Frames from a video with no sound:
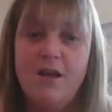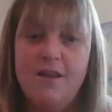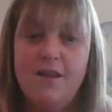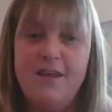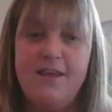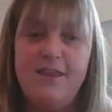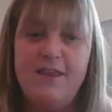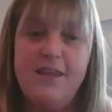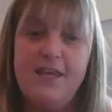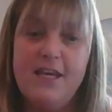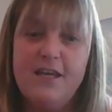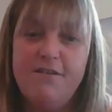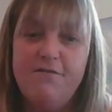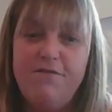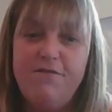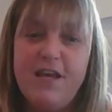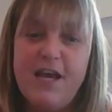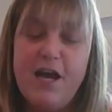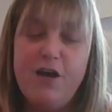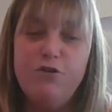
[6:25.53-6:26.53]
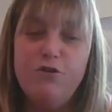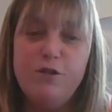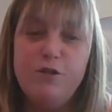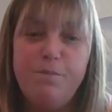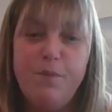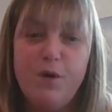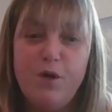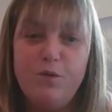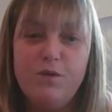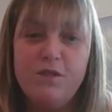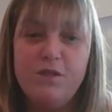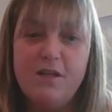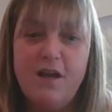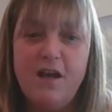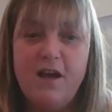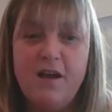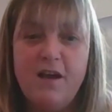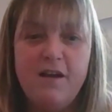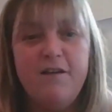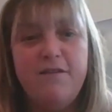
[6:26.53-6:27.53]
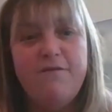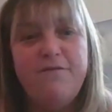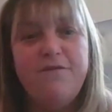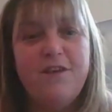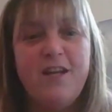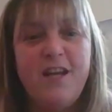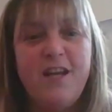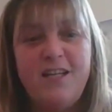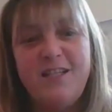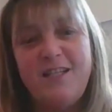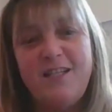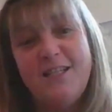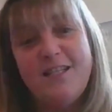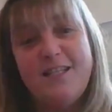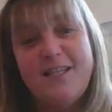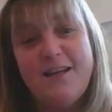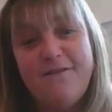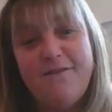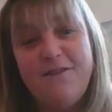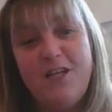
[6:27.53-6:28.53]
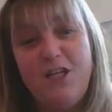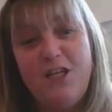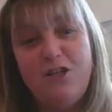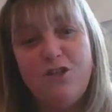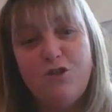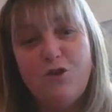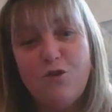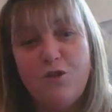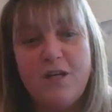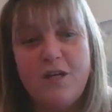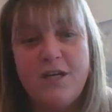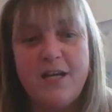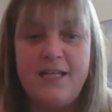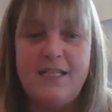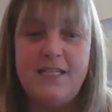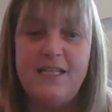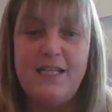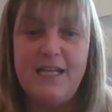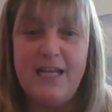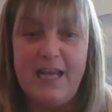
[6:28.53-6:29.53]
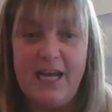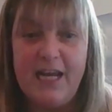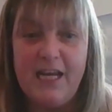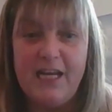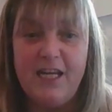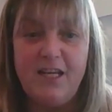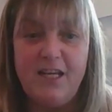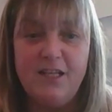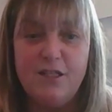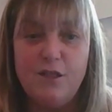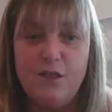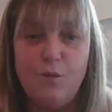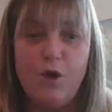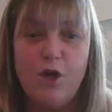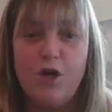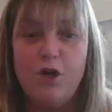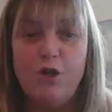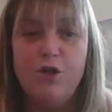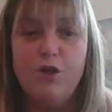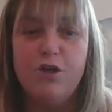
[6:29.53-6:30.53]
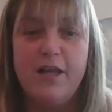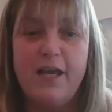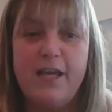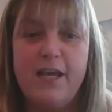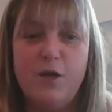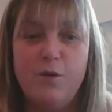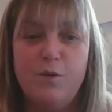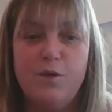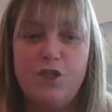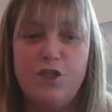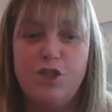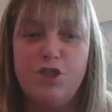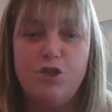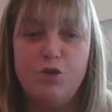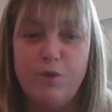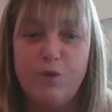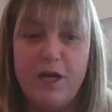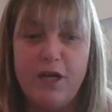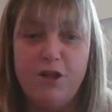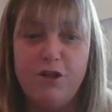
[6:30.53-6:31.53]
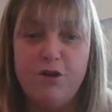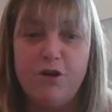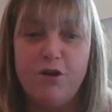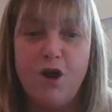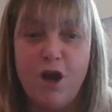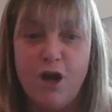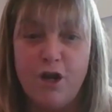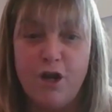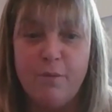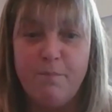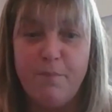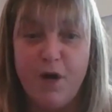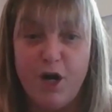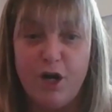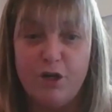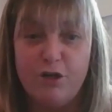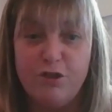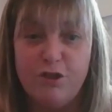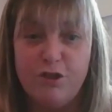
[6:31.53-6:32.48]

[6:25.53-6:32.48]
they think of the houseboats of the 1970s or the 1980s, where it looked like it was a trailer on a barge.